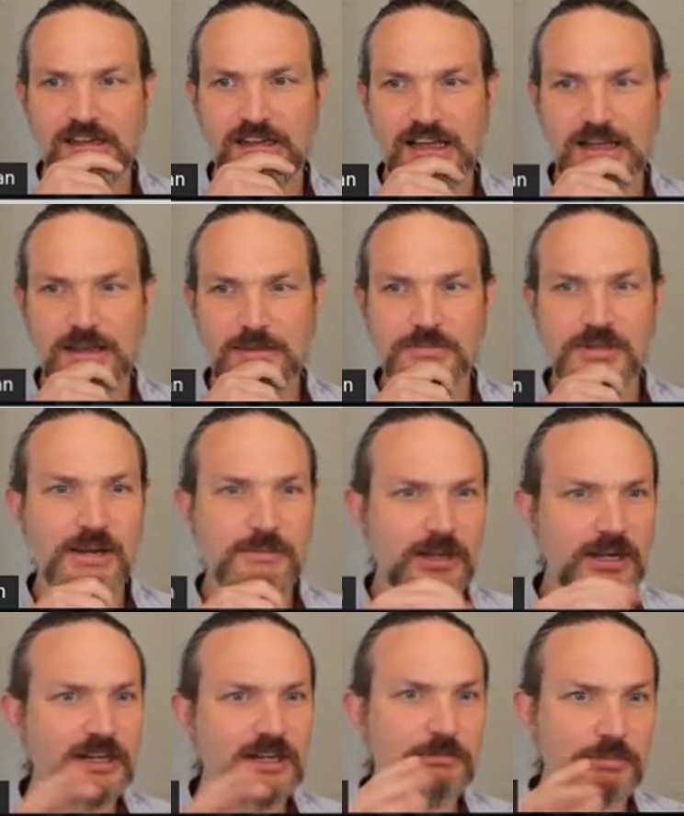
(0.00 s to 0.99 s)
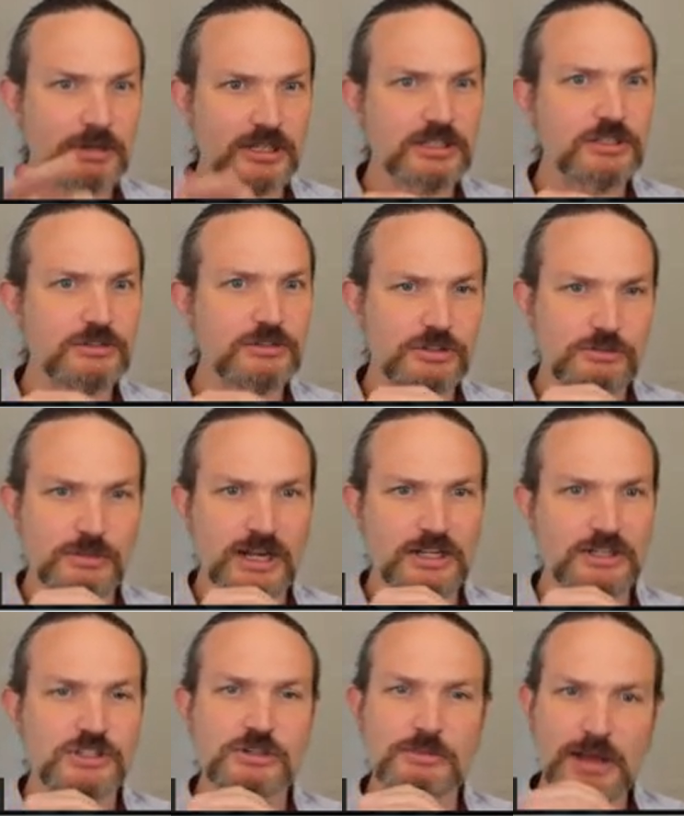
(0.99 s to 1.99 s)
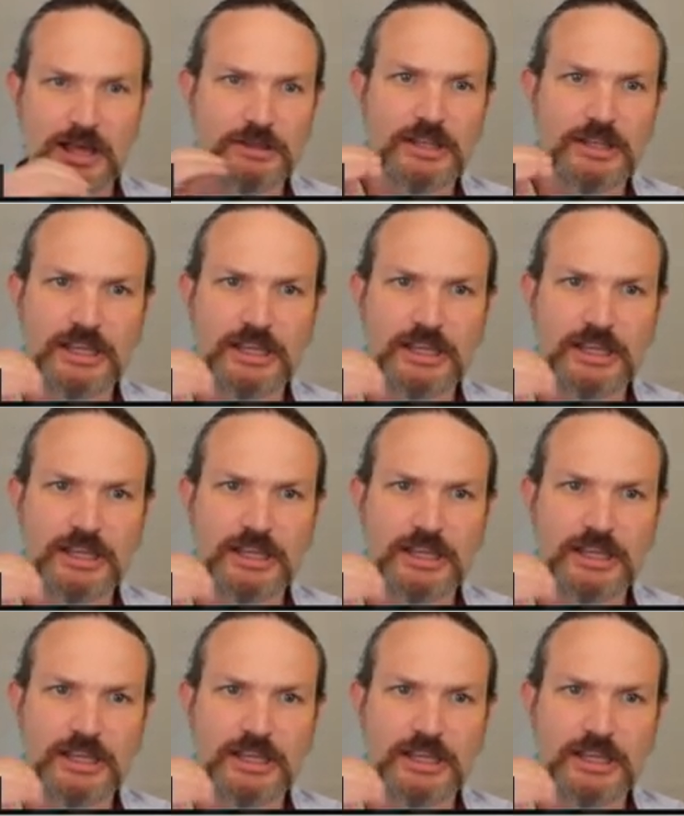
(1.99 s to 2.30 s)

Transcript: um, but I'm not going to bug you too much about